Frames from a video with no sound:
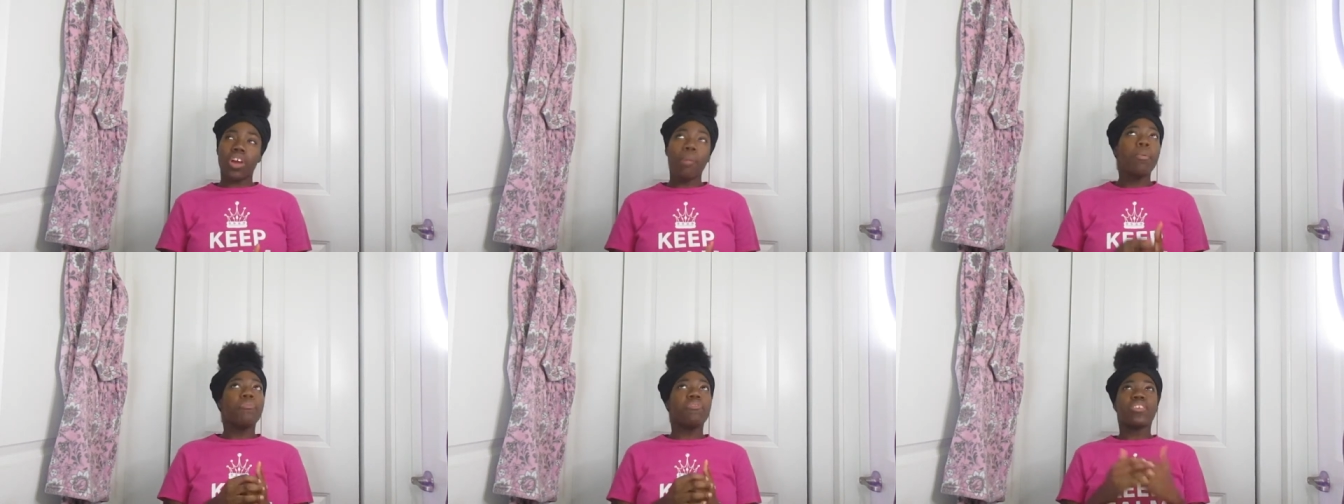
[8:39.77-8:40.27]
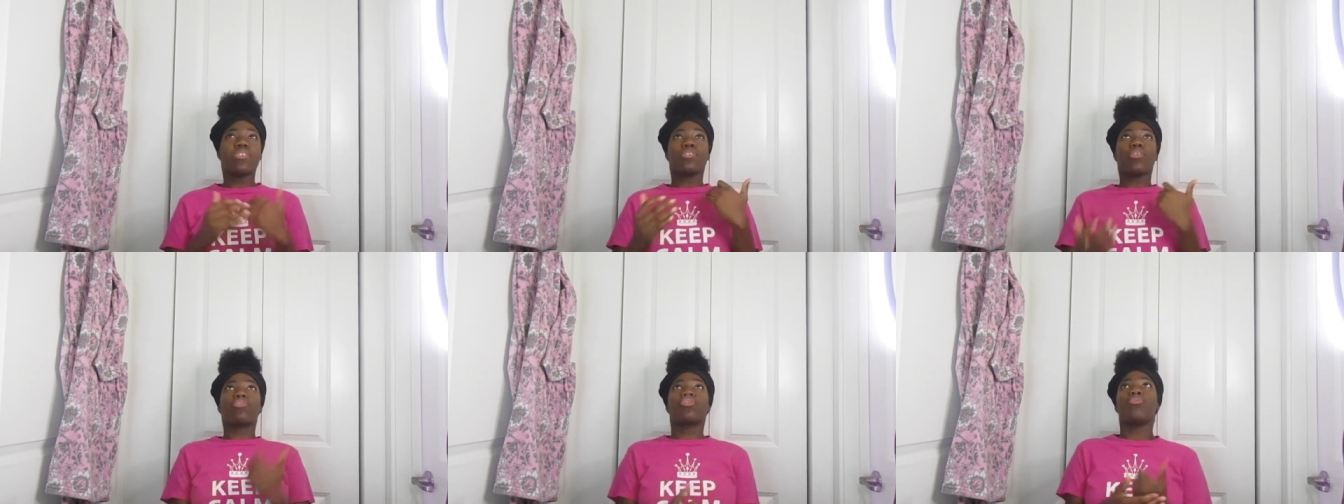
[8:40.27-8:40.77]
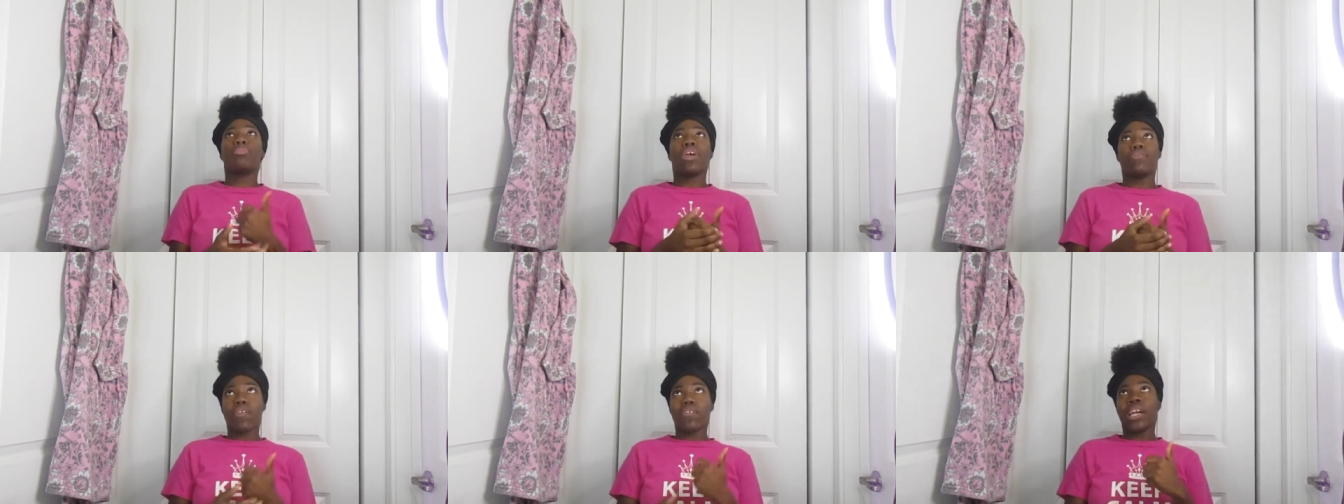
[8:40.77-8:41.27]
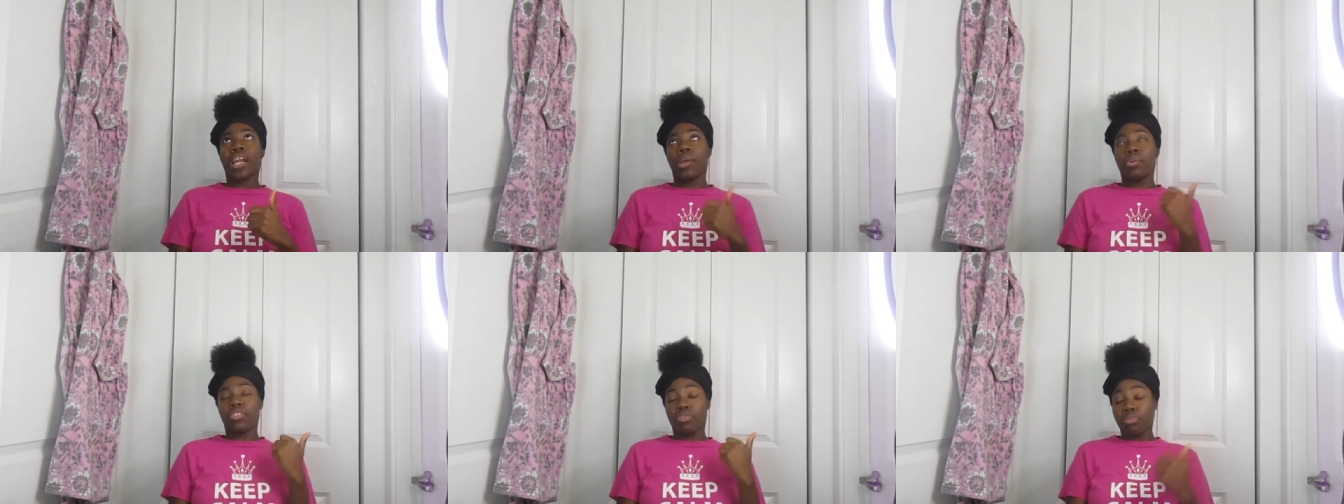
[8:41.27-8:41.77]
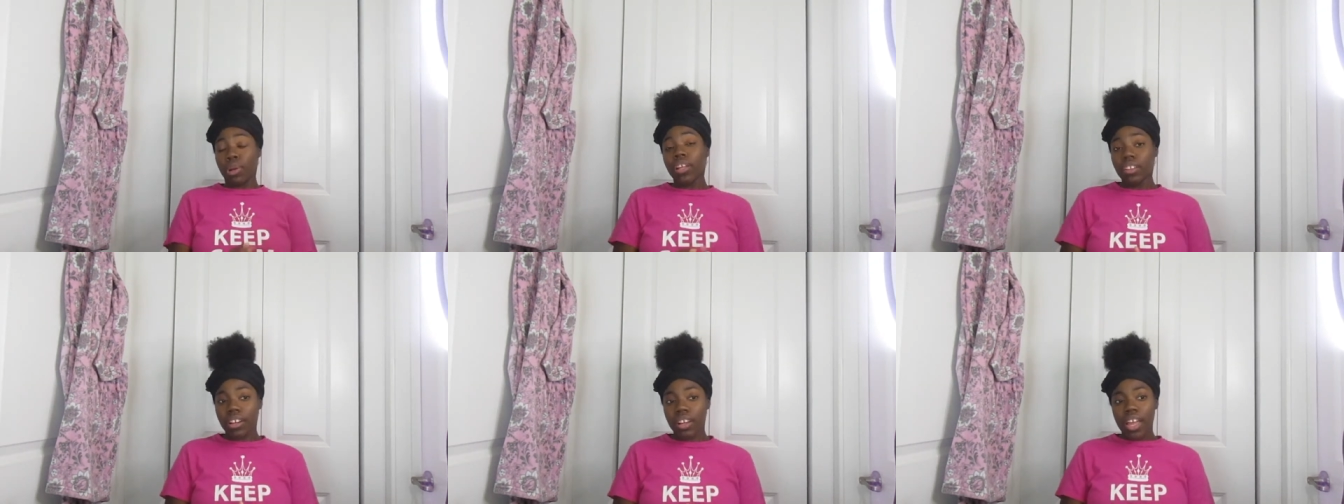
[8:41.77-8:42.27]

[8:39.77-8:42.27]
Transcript: I'm gonna feel so stupid if I found out it was his brother.